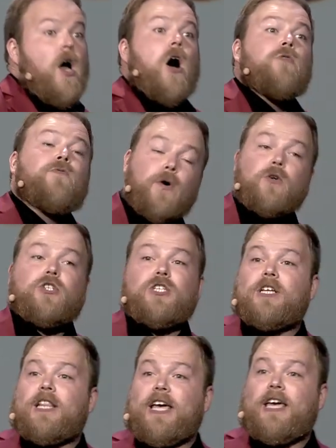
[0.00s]

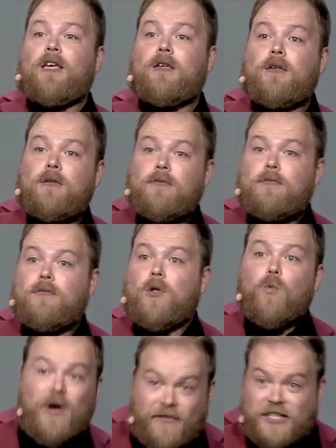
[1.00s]
Unfortunately,
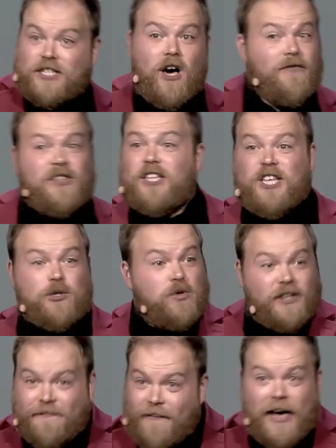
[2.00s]
we discovered that this
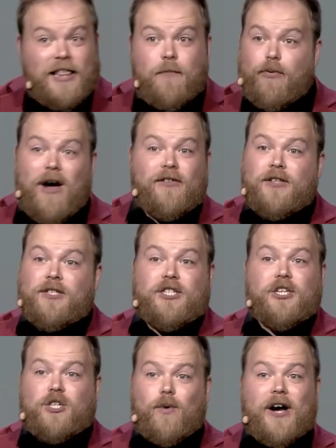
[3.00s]
was a fairly prevalent
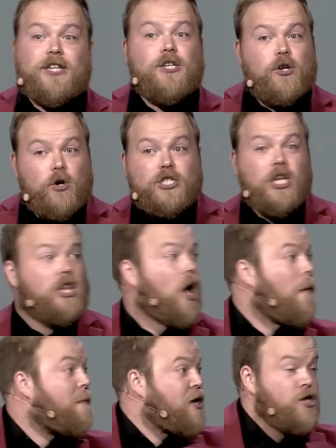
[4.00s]
situation across a
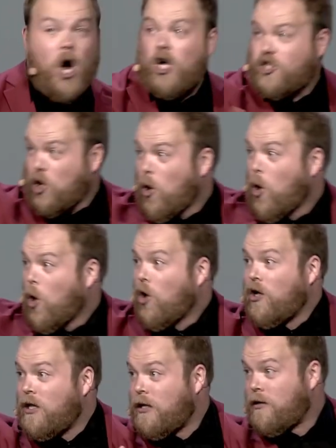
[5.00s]
lot, but not
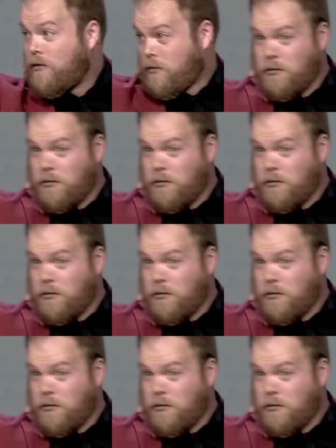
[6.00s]
all,